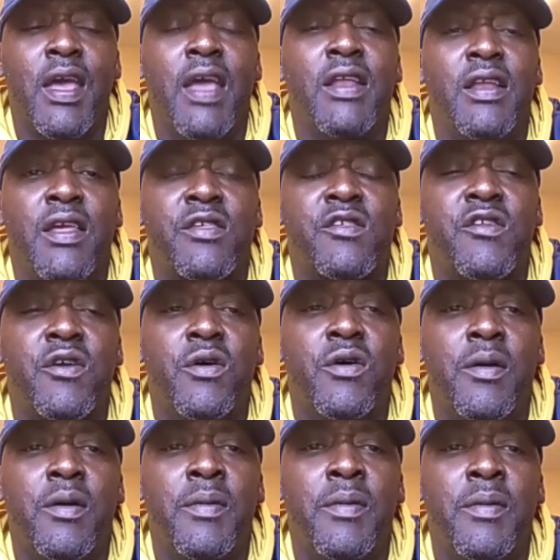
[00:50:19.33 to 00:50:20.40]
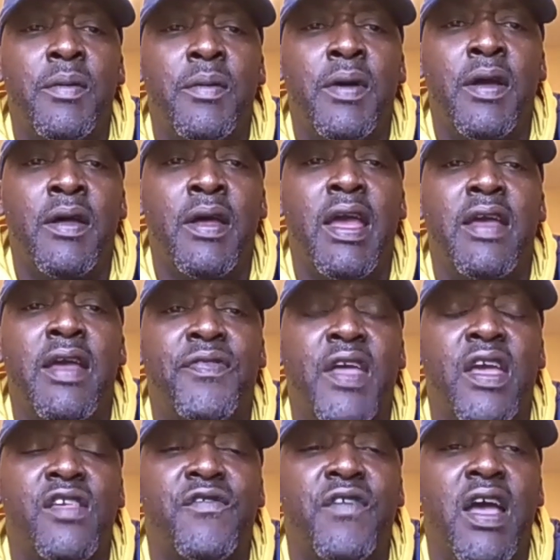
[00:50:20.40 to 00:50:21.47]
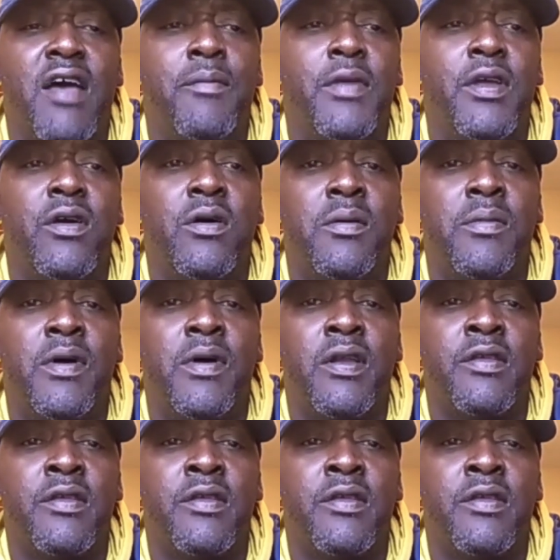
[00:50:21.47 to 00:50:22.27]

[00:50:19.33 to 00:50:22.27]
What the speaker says: Hey, let's do it, man. Hey, thanks for having me on, buddy.